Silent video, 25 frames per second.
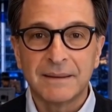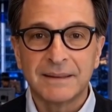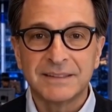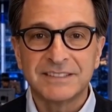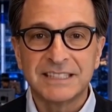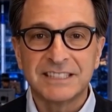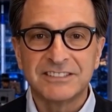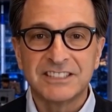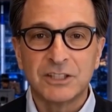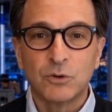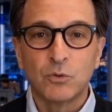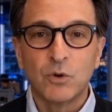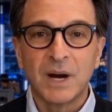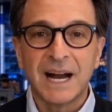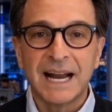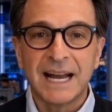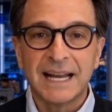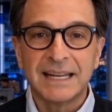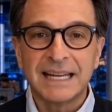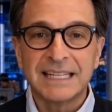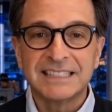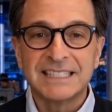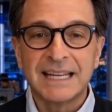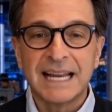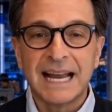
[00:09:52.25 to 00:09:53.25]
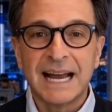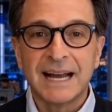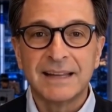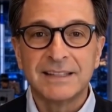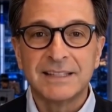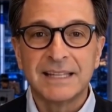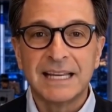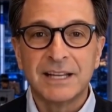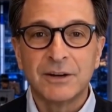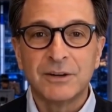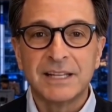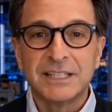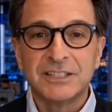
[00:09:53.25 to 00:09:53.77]
since Iran is
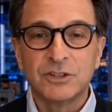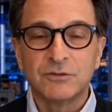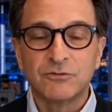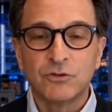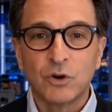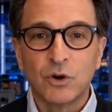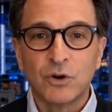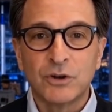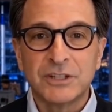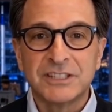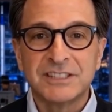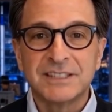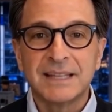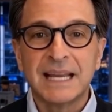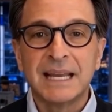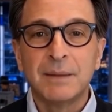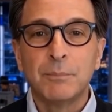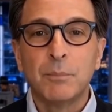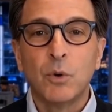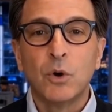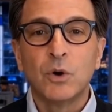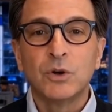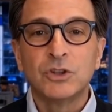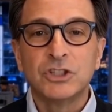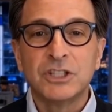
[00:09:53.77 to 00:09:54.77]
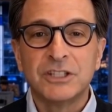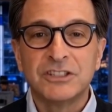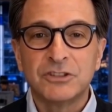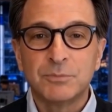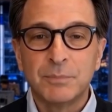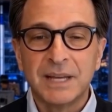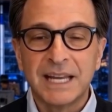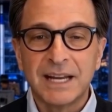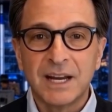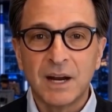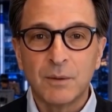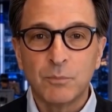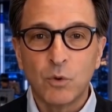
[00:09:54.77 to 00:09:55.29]
ethnically diverse and Persians
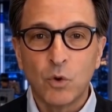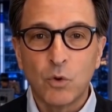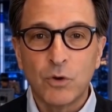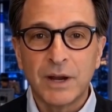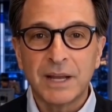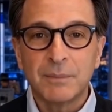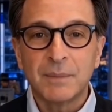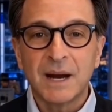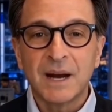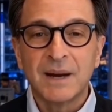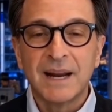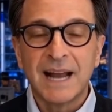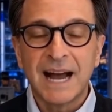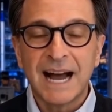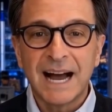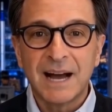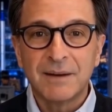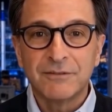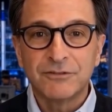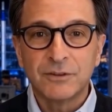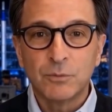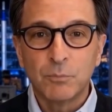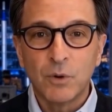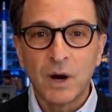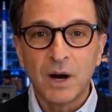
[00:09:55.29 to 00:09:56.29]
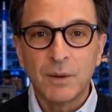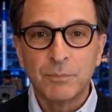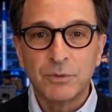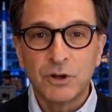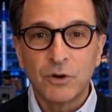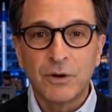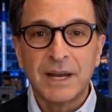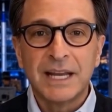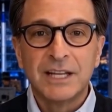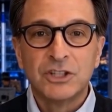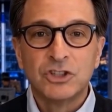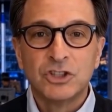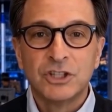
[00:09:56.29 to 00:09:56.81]
make up only about half the
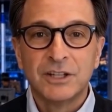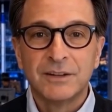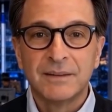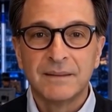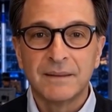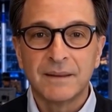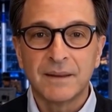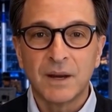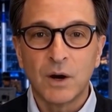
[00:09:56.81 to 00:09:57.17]
population.